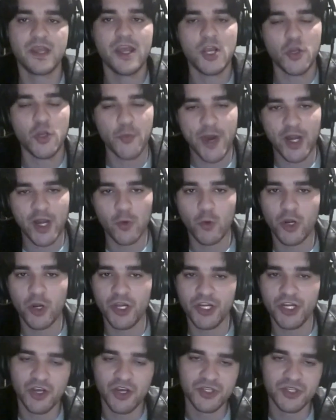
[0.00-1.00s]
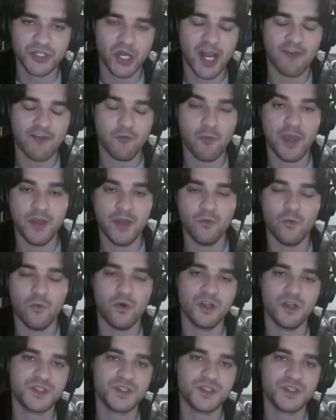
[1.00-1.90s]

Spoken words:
No matter where he goes, you're gonna have a mate in one.